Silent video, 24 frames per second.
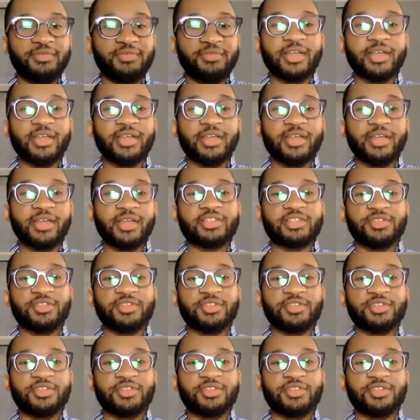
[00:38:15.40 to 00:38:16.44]
interactions
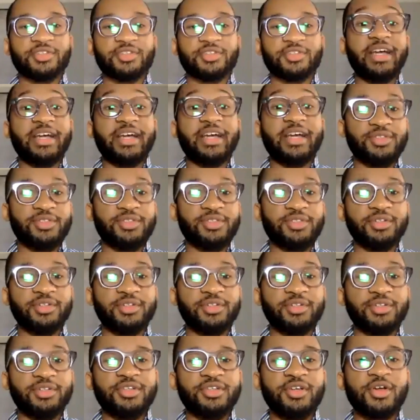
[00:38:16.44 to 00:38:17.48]
with people like
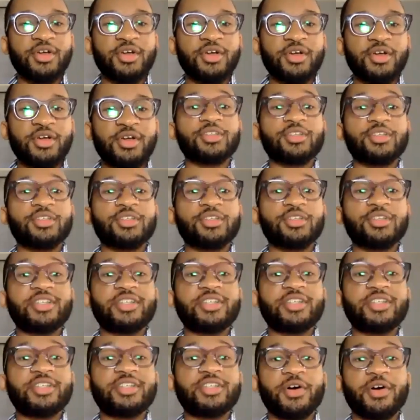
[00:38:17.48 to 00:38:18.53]
counselors or teachers
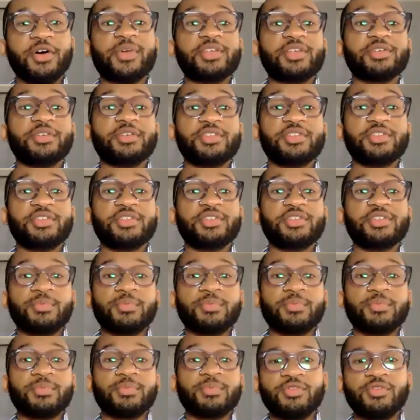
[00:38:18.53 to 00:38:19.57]
who felt especially
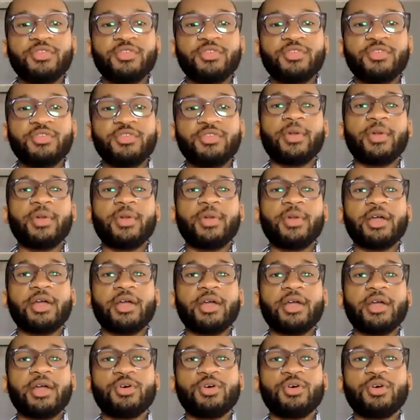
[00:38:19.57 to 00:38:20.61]
supportive. But I
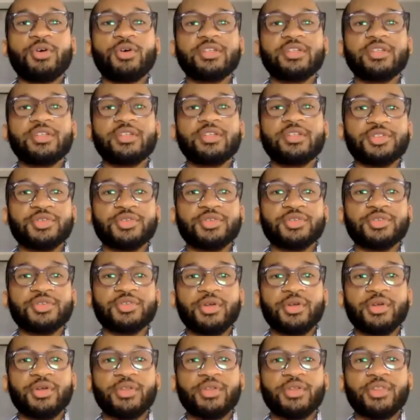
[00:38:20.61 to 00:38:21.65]
do want to
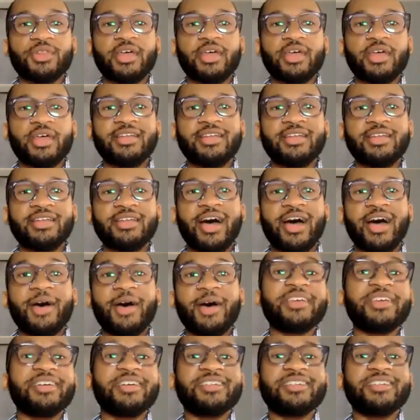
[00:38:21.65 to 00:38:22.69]
ensure that
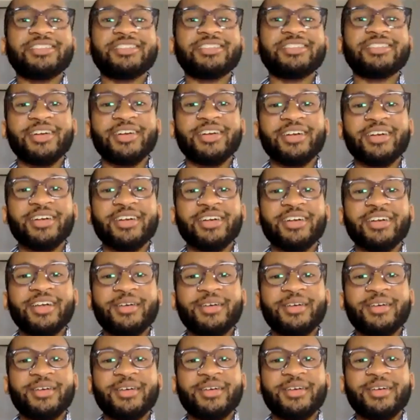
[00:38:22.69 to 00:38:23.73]
I'm being clear in
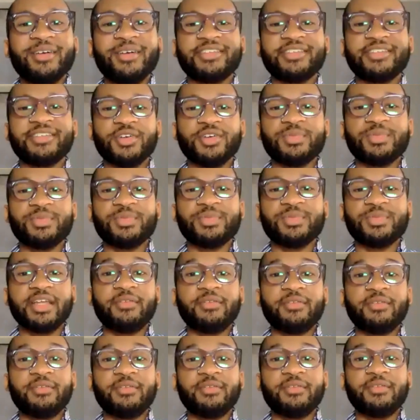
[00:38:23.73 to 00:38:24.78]
my description of
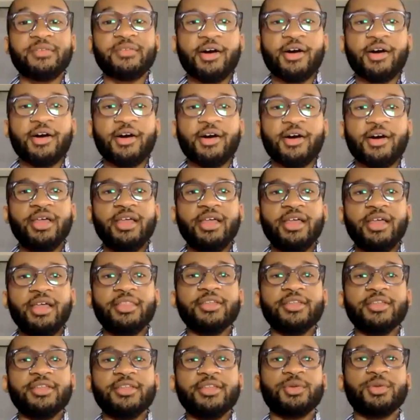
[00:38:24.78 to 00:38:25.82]
how
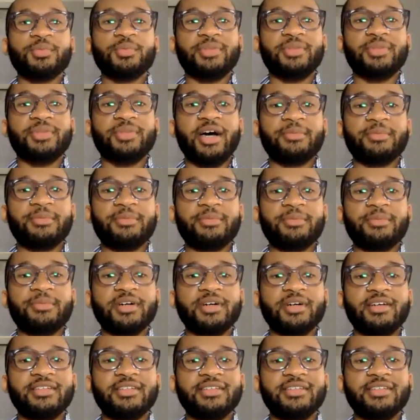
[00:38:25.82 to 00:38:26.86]
the school to prison
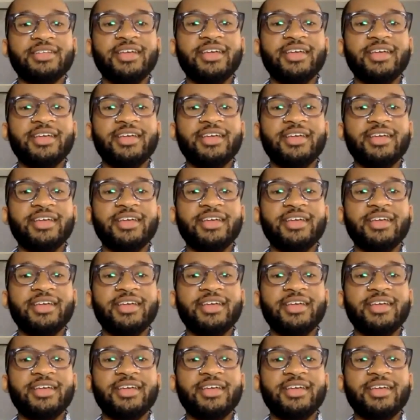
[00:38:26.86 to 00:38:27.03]
pipeline